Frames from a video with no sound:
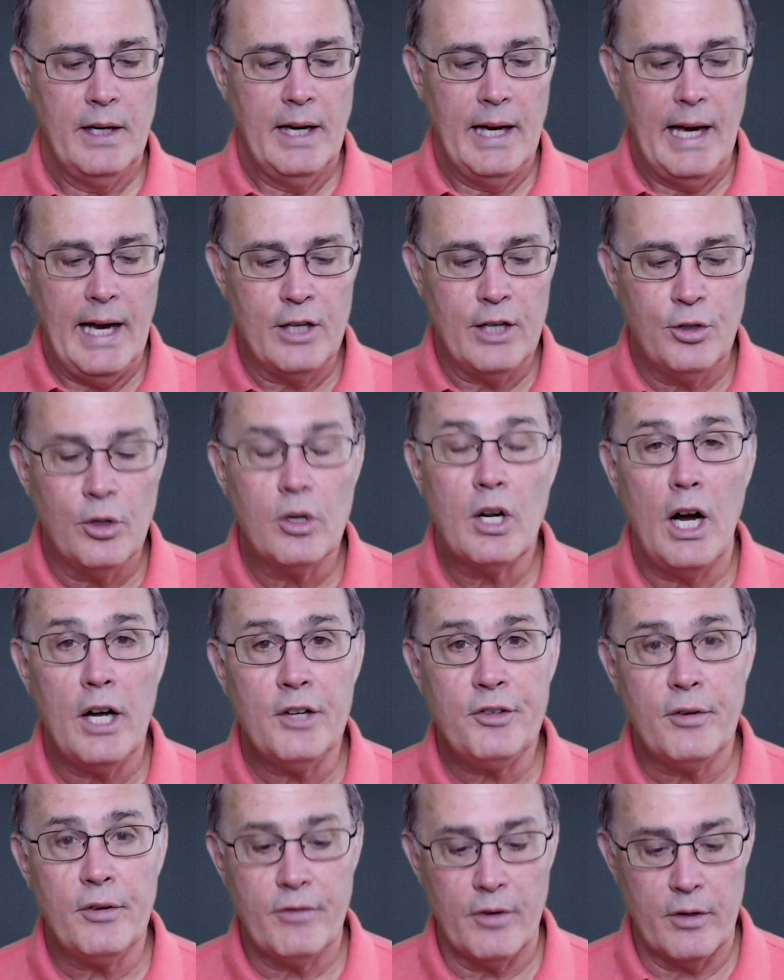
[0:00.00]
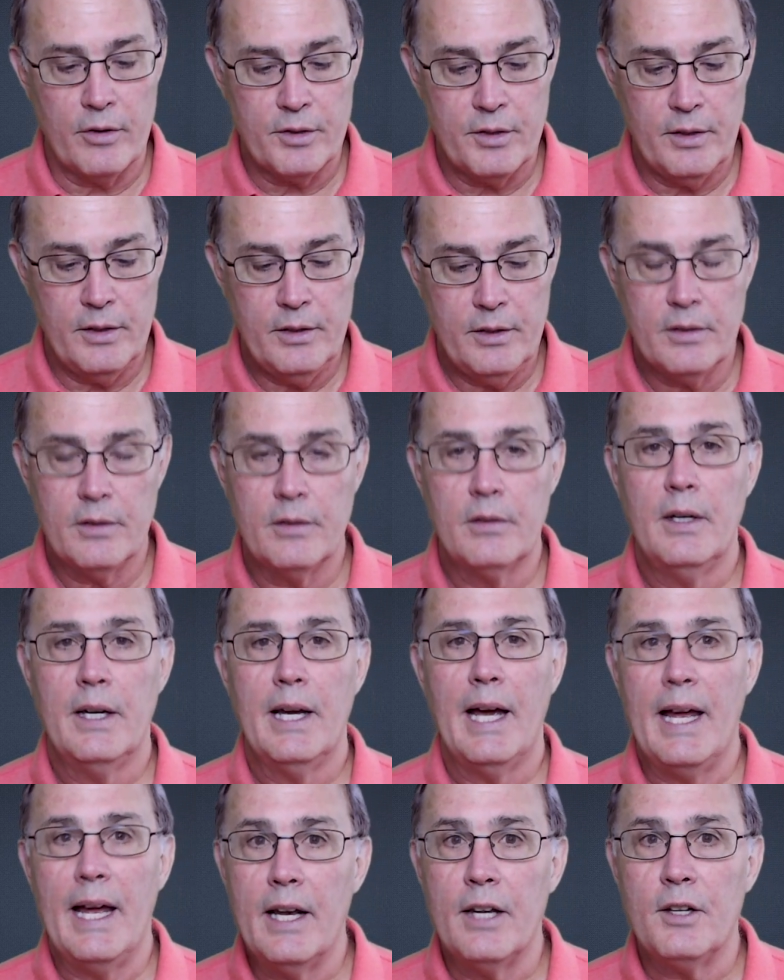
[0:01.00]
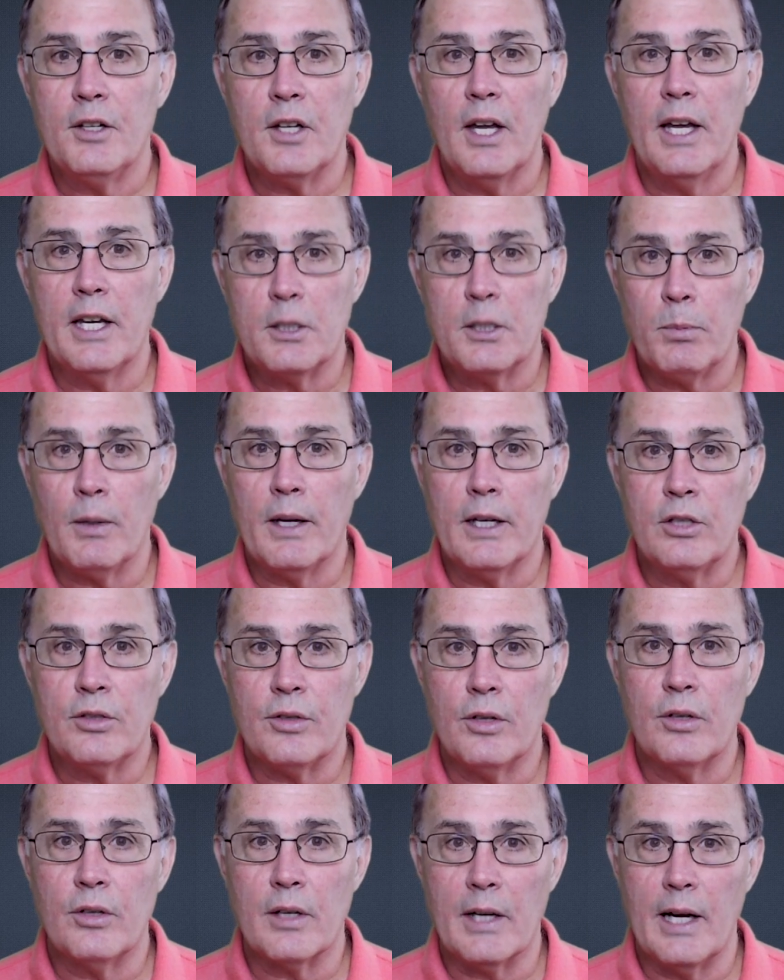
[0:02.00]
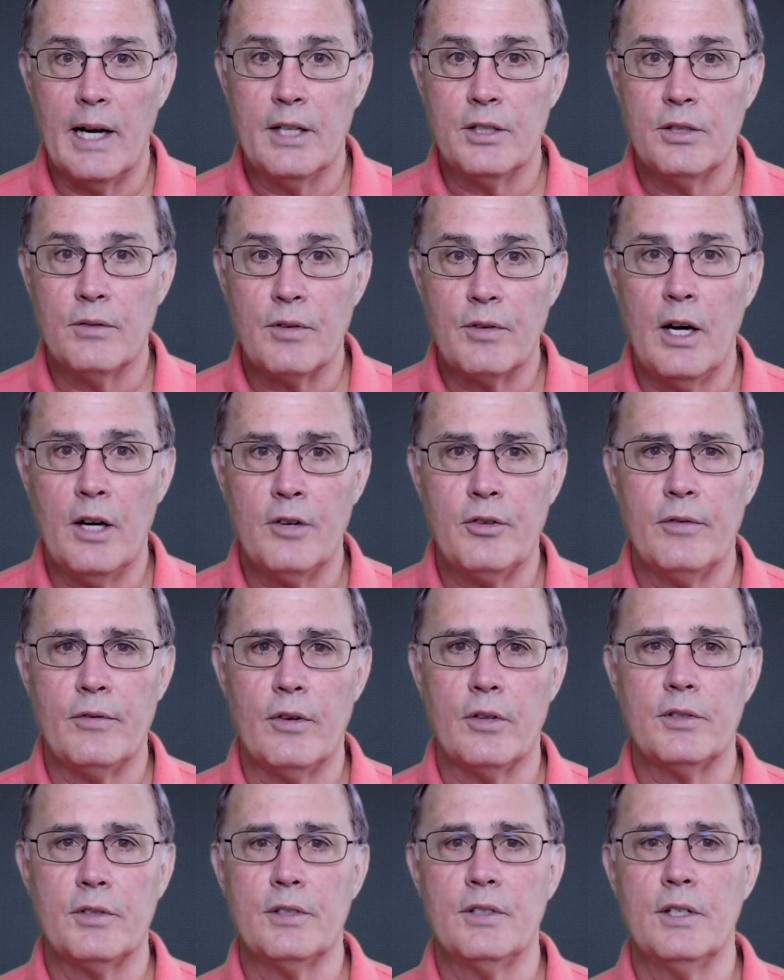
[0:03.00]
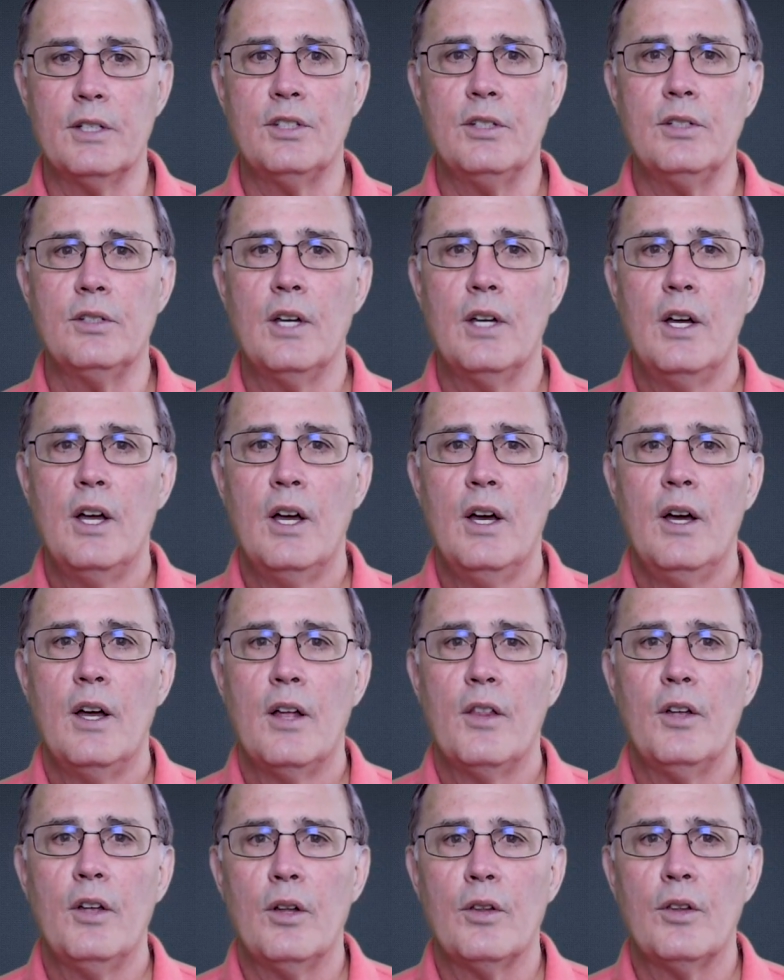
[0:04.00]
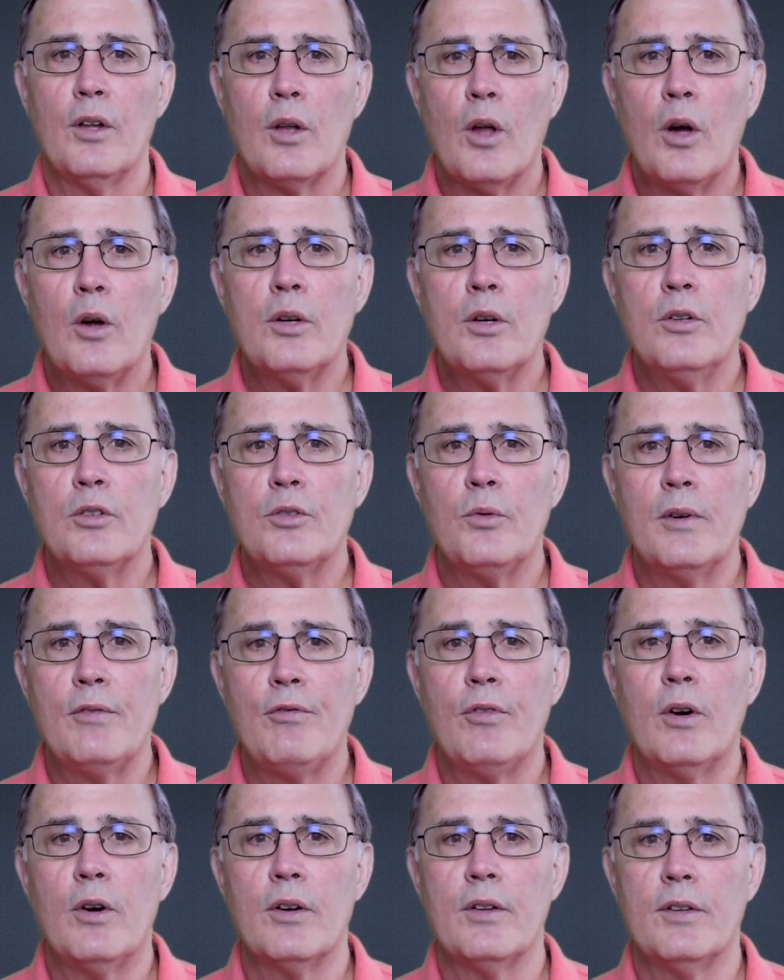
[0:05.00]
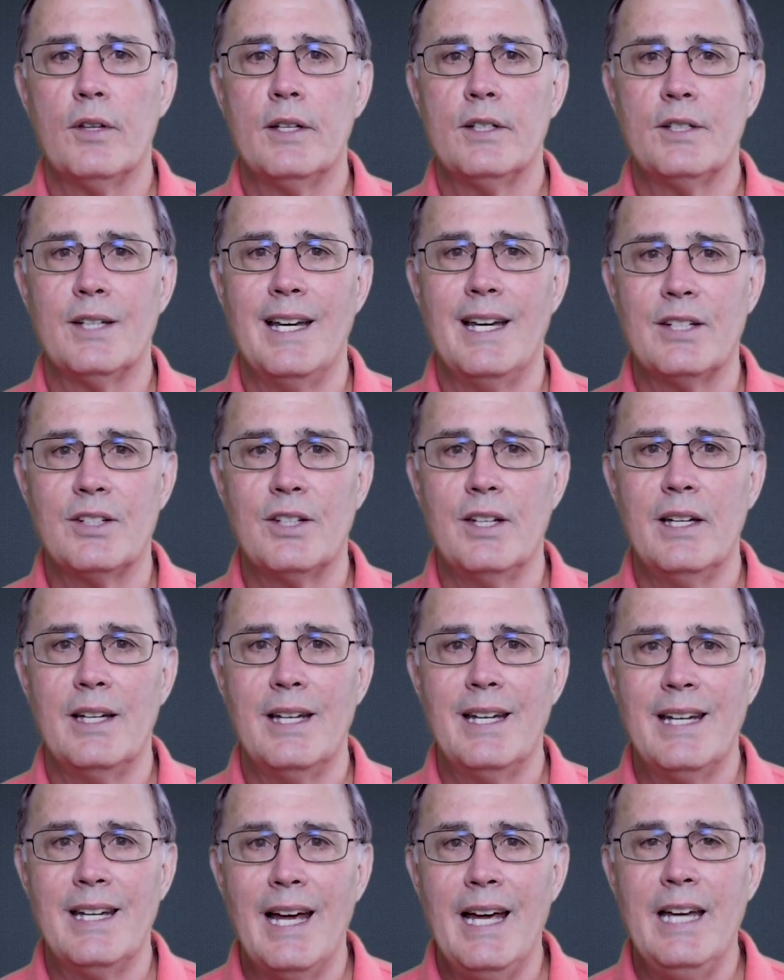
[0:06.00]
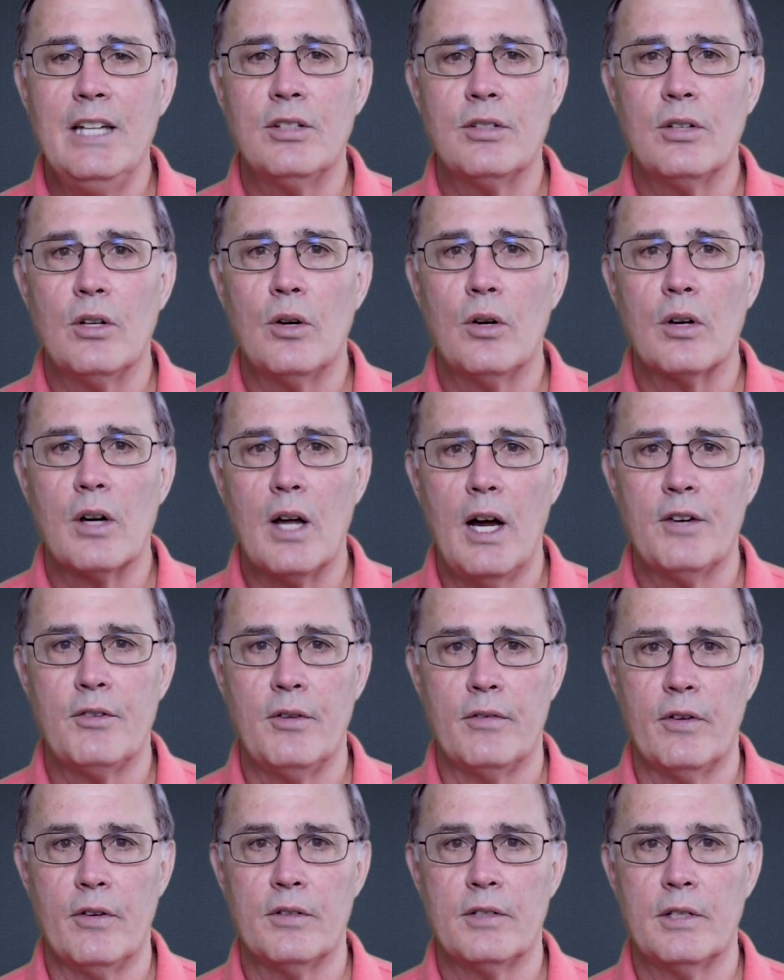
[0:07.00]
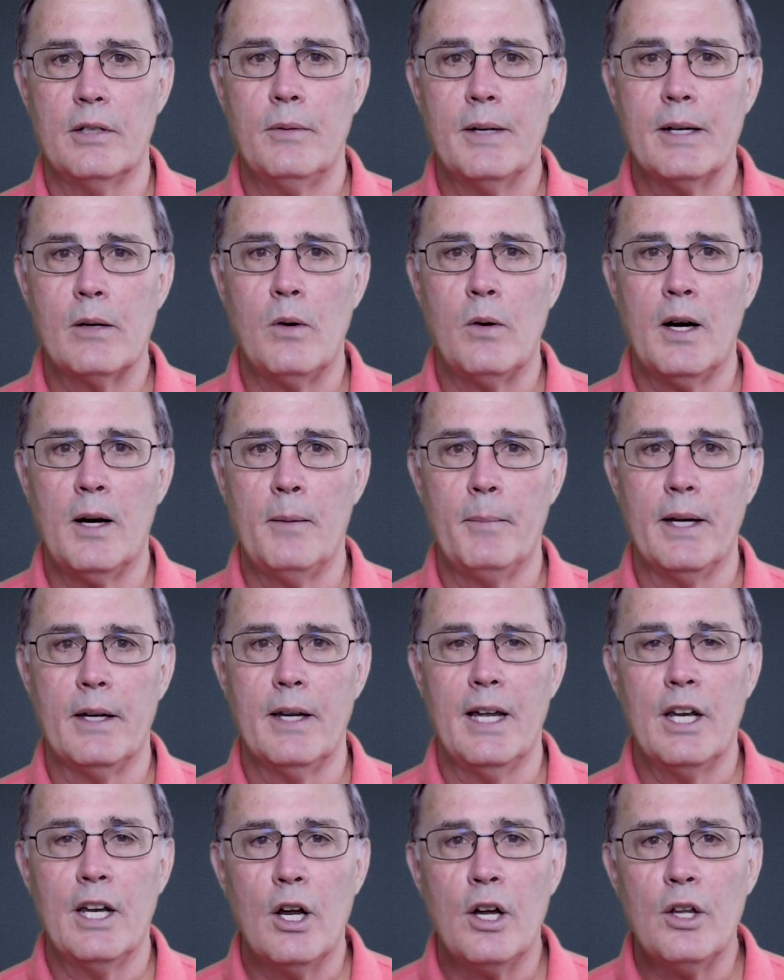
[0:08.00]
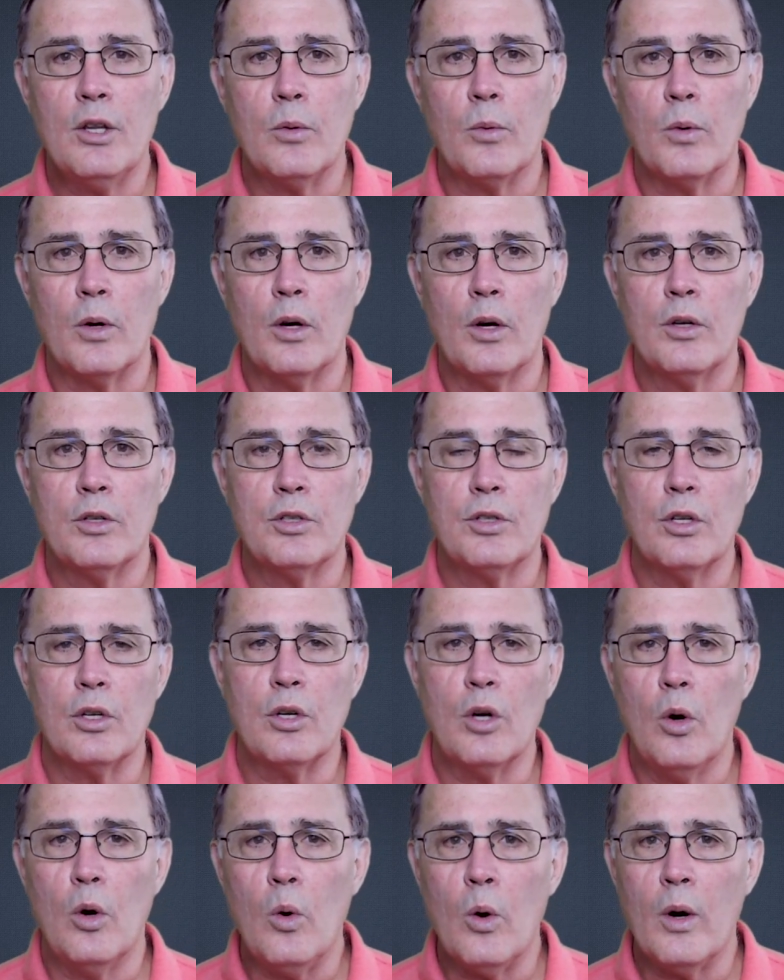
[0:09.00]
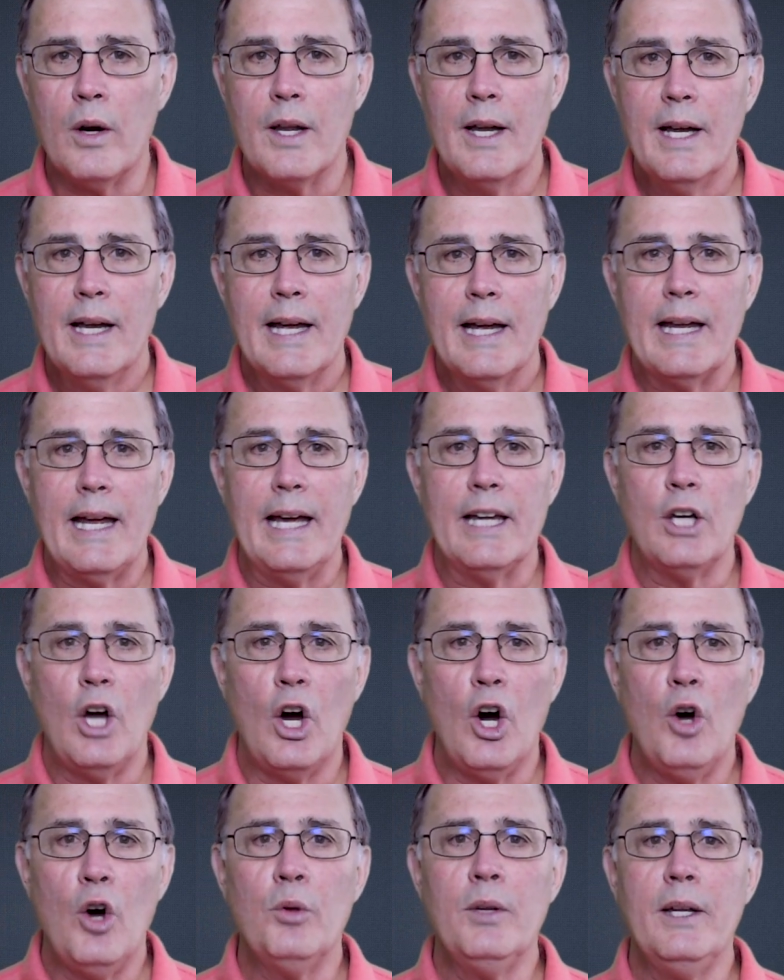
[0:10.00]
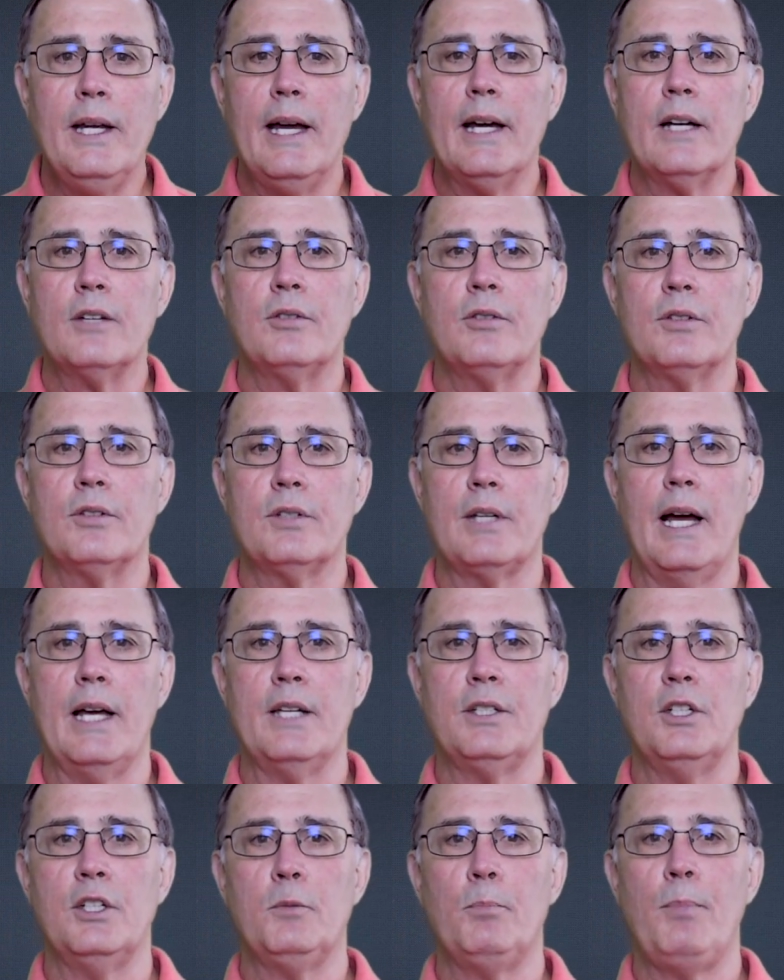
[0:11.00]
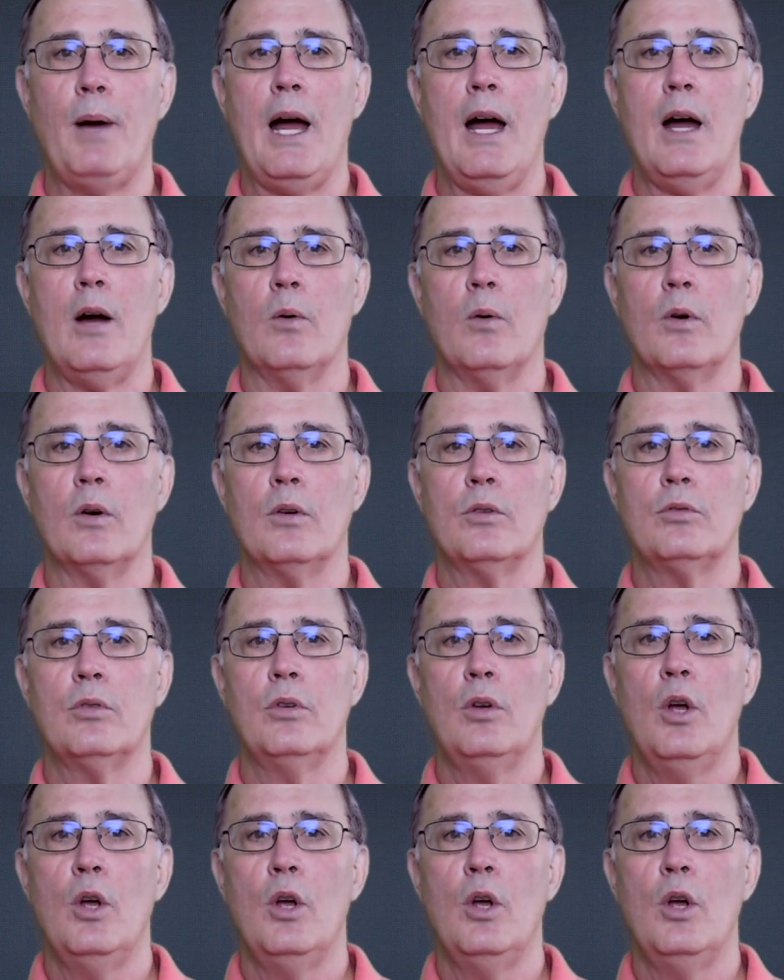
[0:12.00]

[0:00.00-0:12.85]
and to controversies, and it explains certain kinds of controversies. This is the lawyers refer to this as the case or controversy requirement. In other words, the court can only exercise its powers